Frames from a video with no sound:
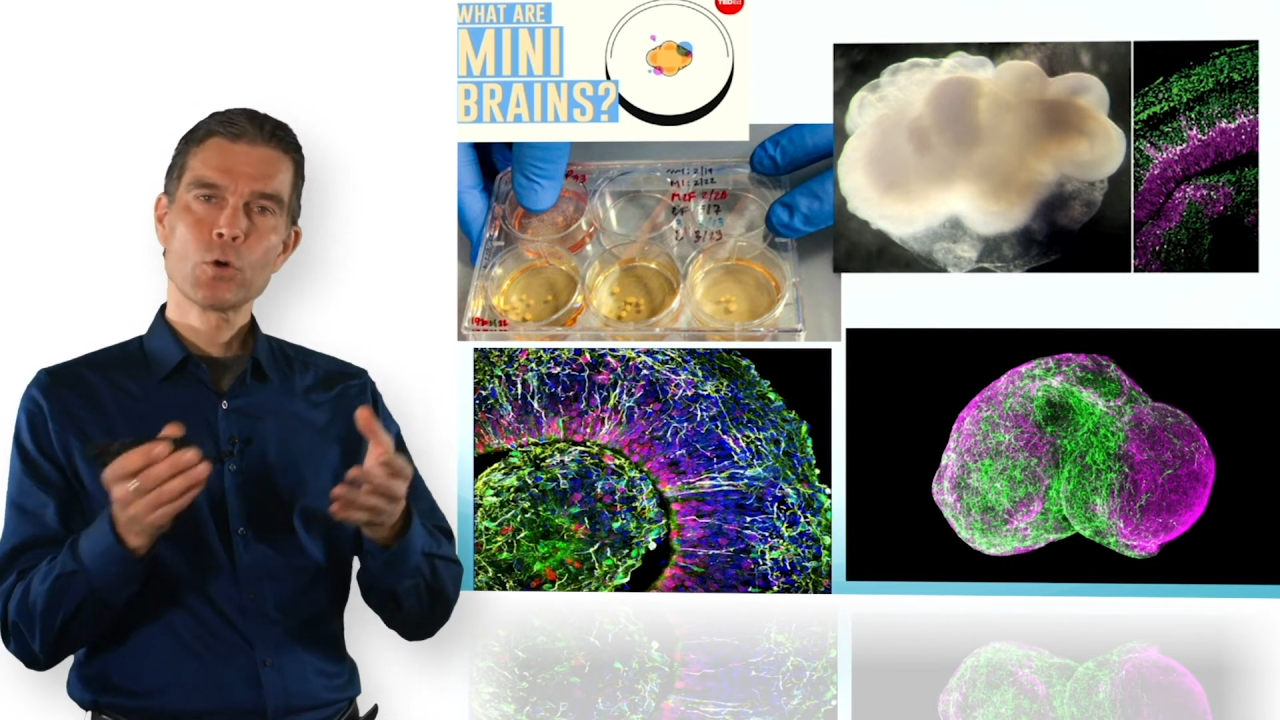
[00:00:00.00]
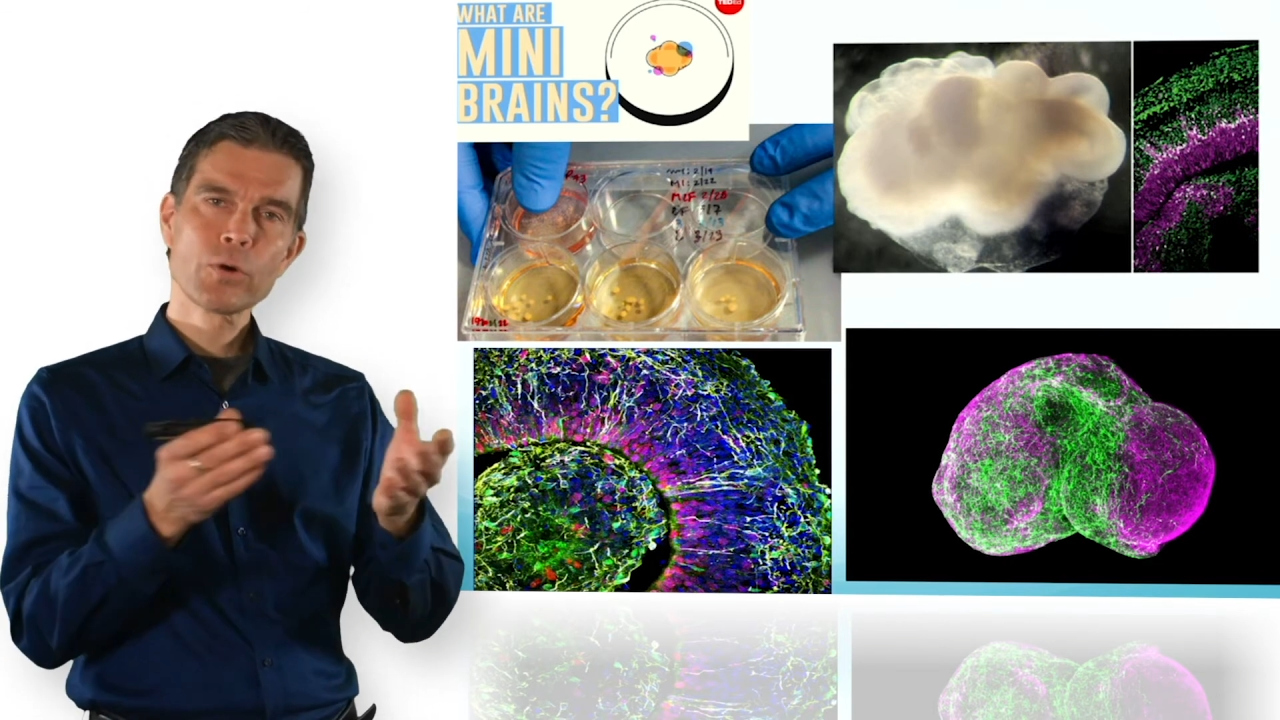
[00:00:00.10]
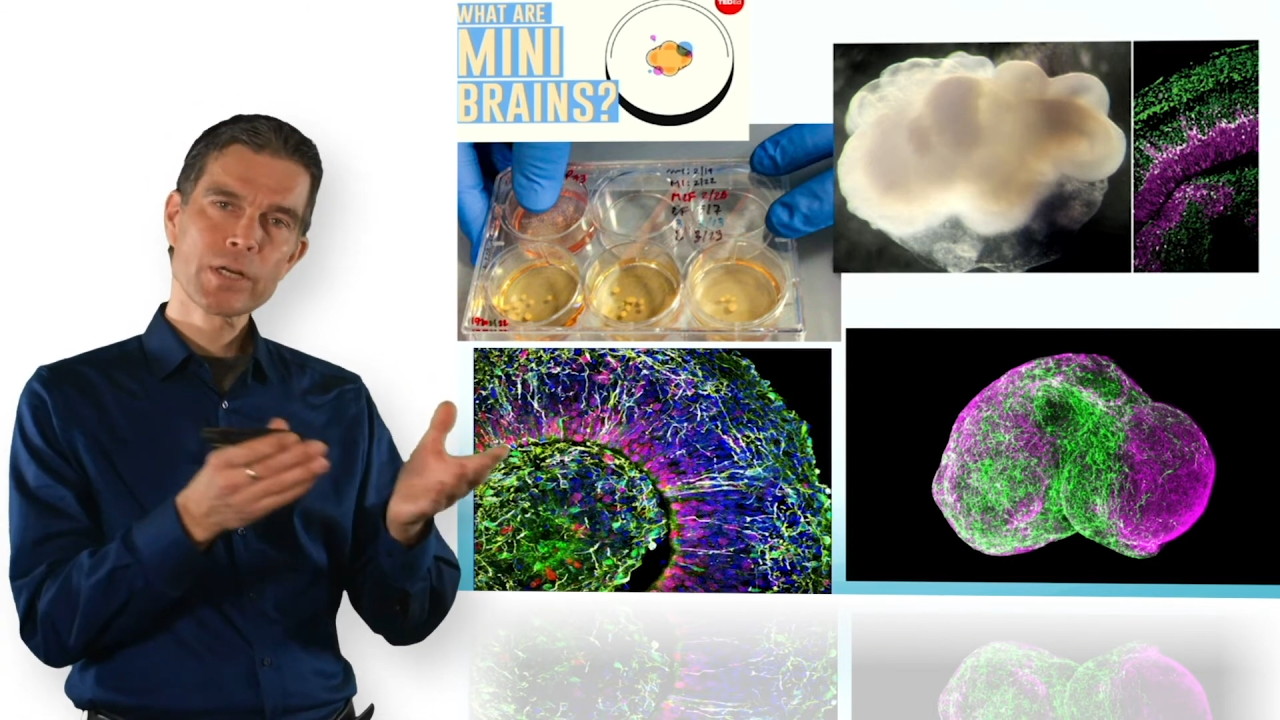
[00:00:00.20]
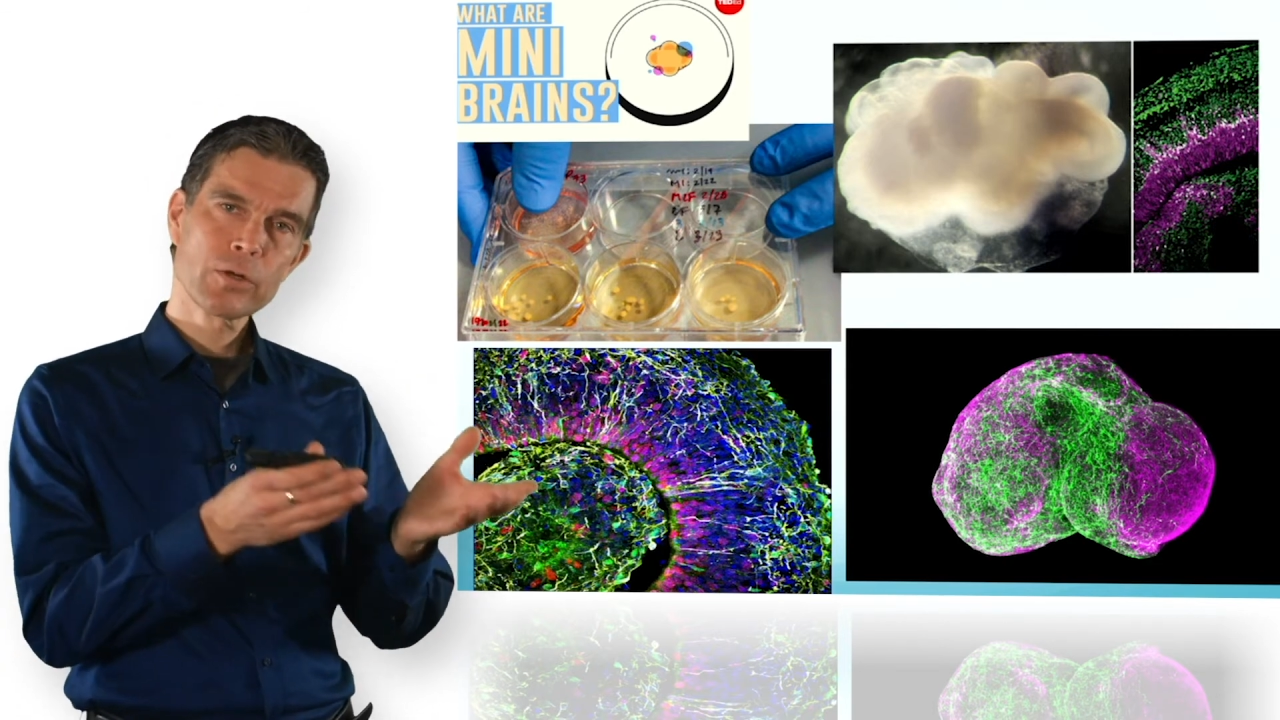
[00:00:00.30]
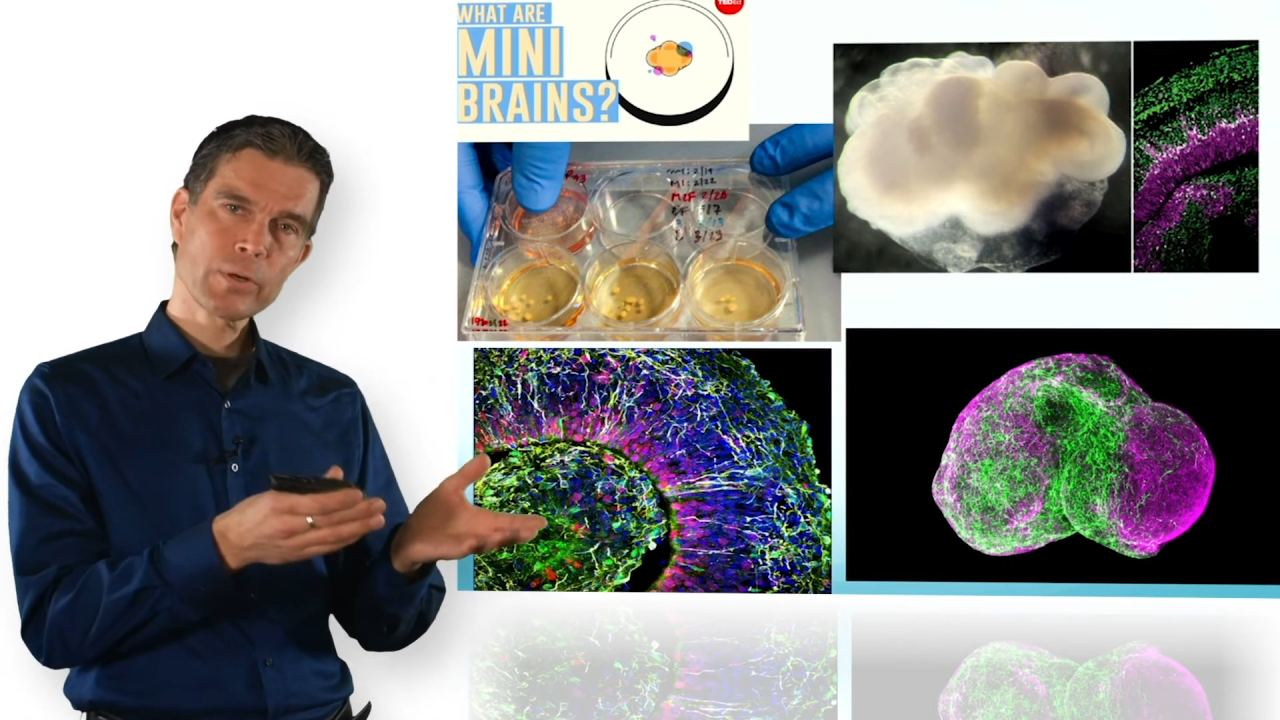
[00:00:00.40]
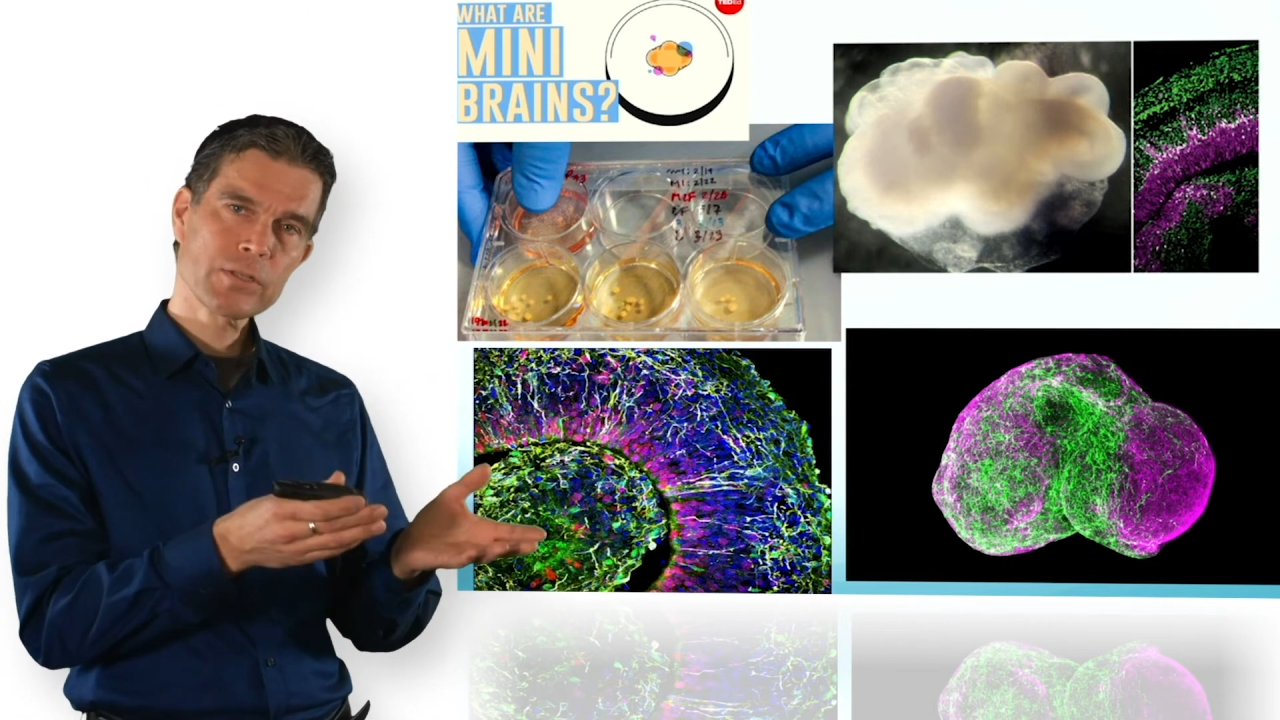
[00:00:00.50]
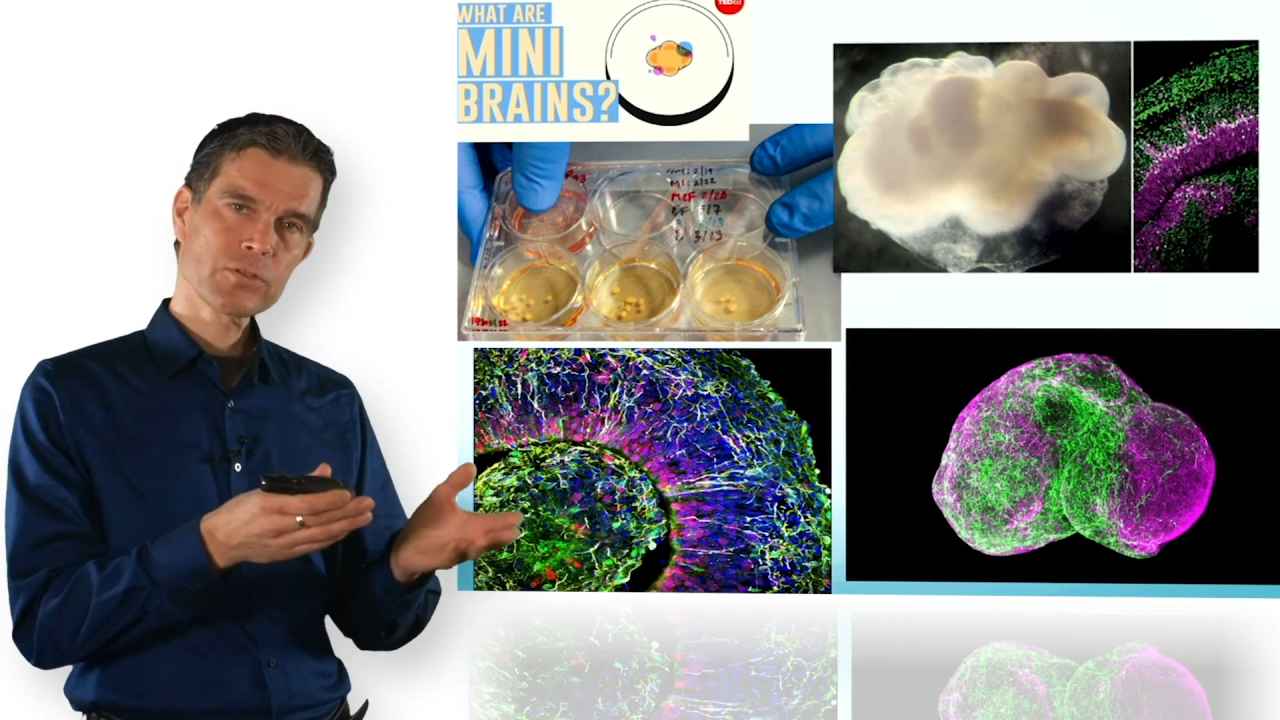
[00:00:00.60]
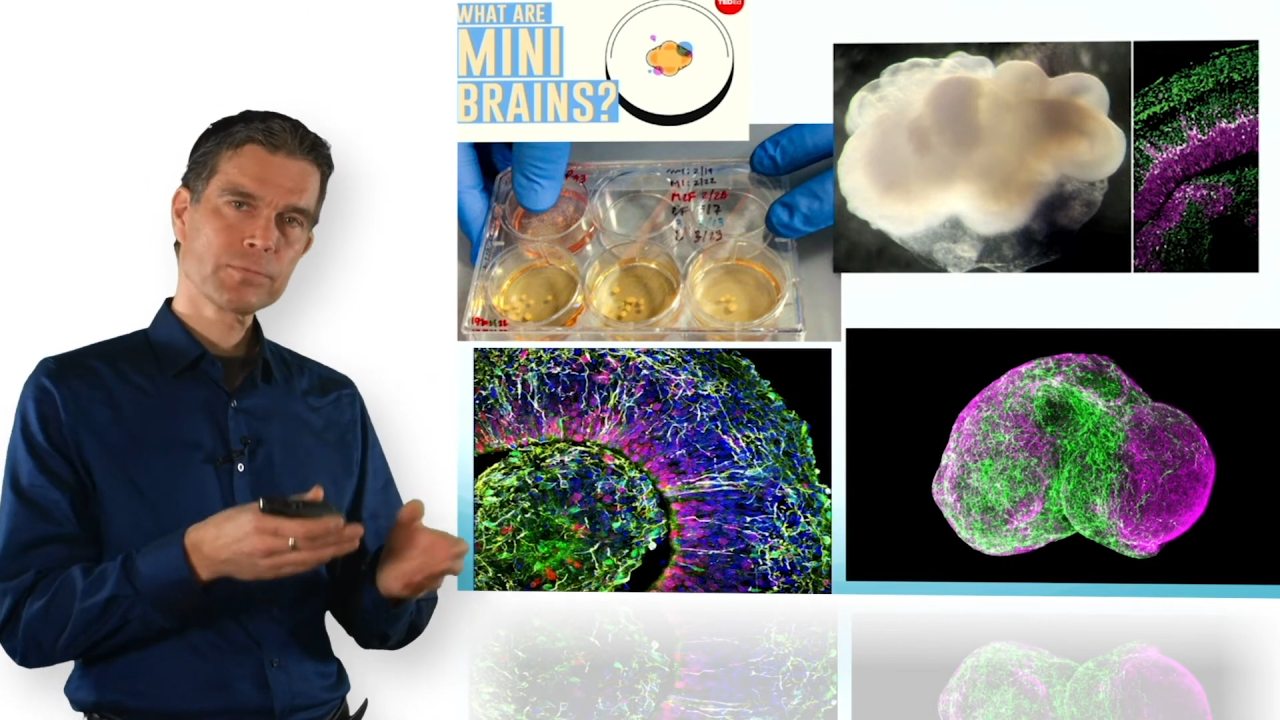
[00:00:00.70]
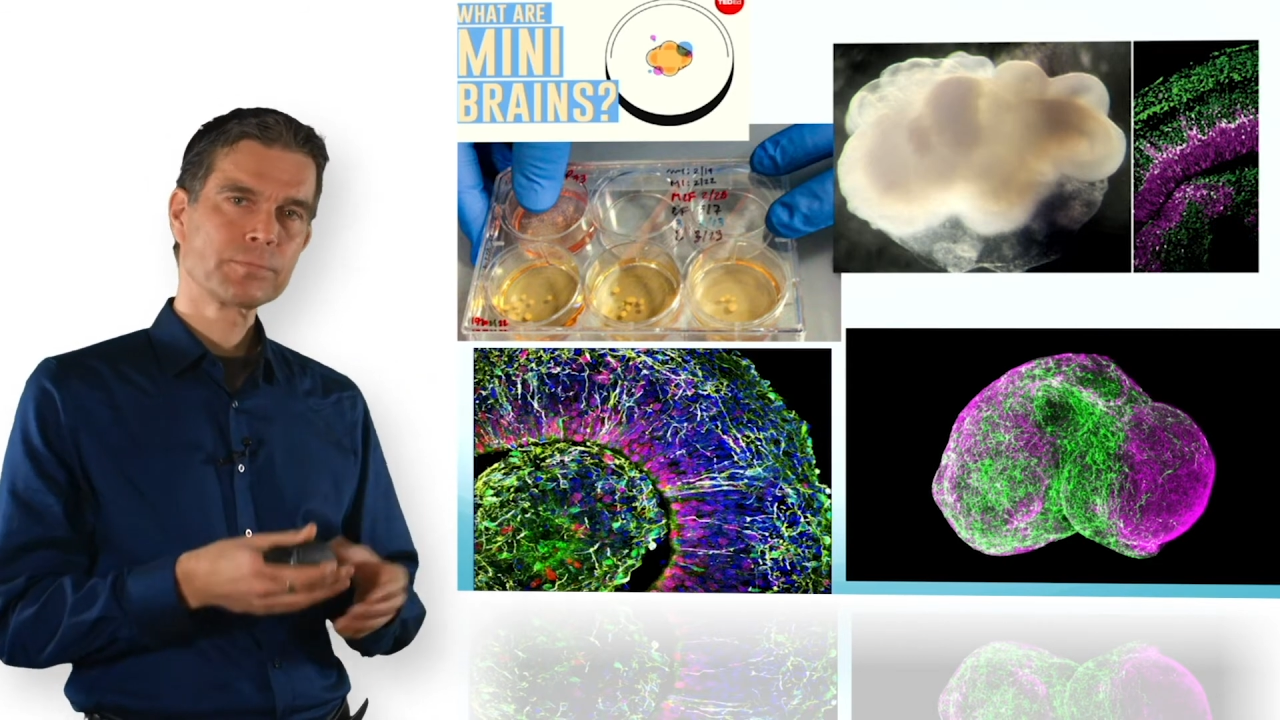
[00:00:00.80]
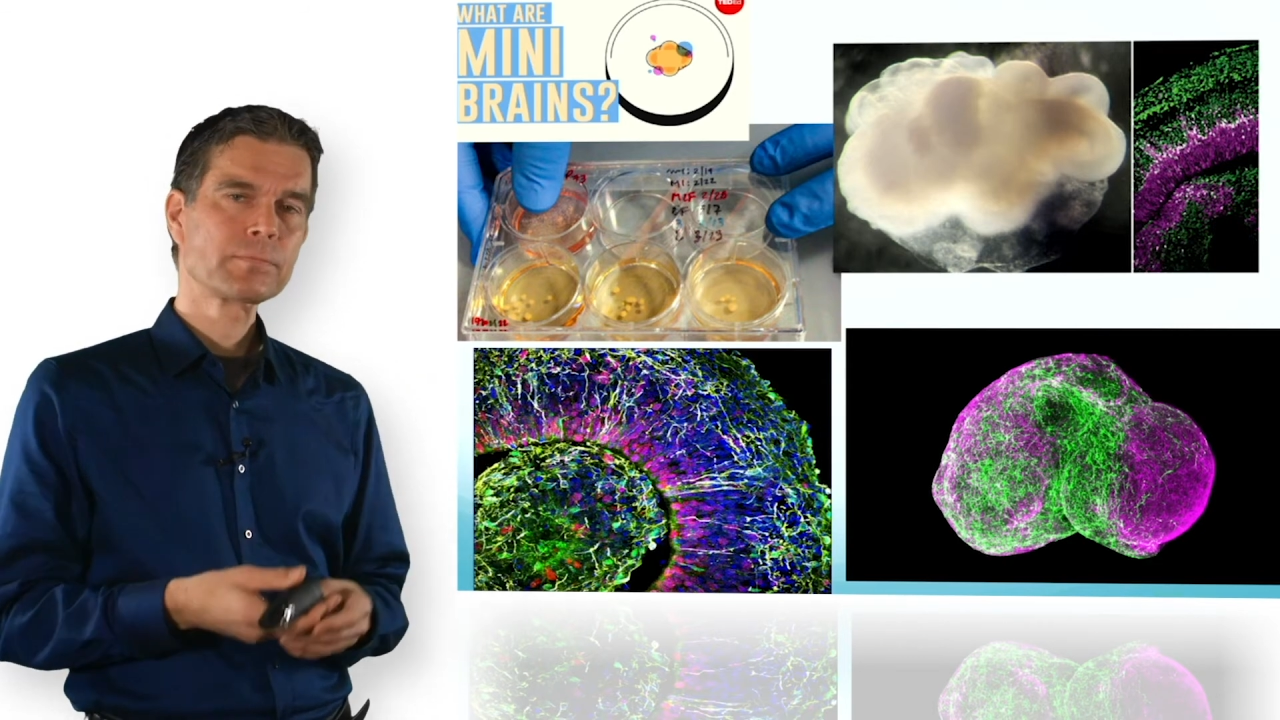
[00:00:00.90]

organoids